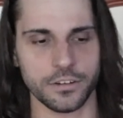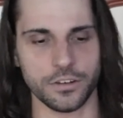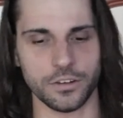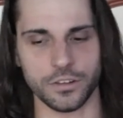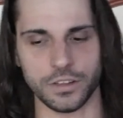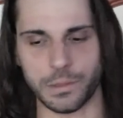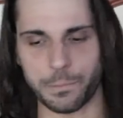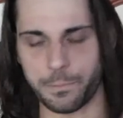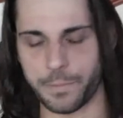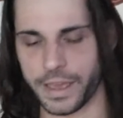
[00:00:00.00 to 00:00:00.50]

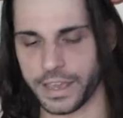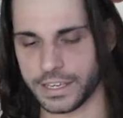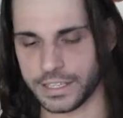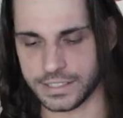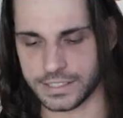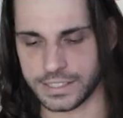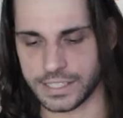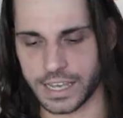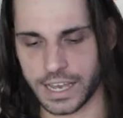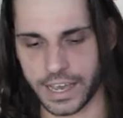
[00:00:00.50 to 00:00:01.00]
on the Becky
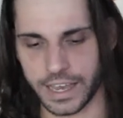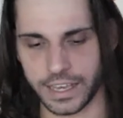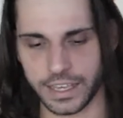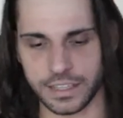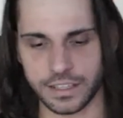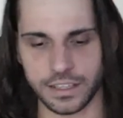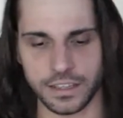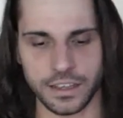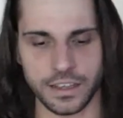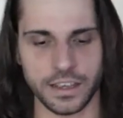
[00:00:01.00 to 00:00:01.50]

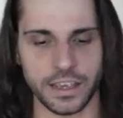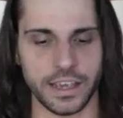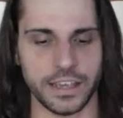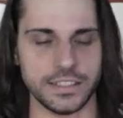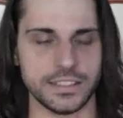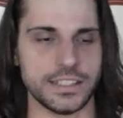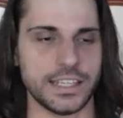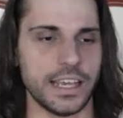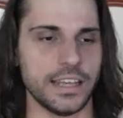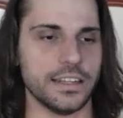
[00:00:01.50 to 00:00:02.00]
side and
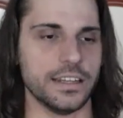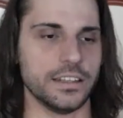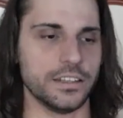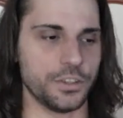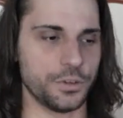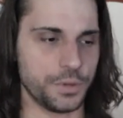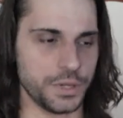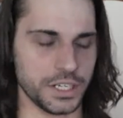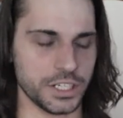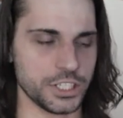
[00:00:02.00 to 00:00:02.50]
say that
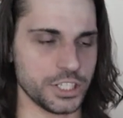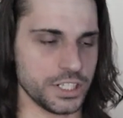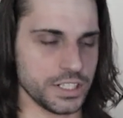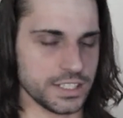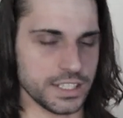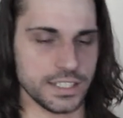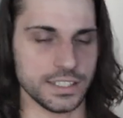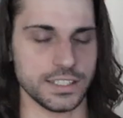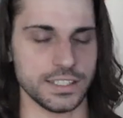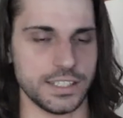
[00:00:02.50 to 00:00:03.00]
Trish
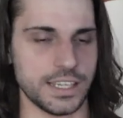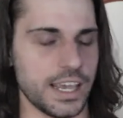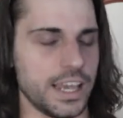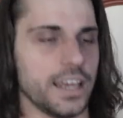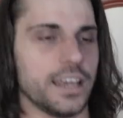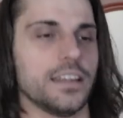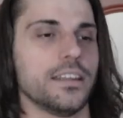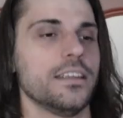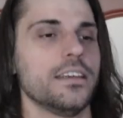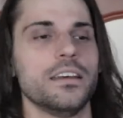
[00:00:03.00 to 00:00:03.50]
is
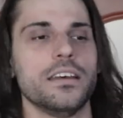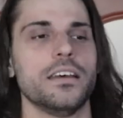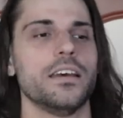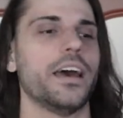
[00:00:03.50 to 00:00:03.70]
insane.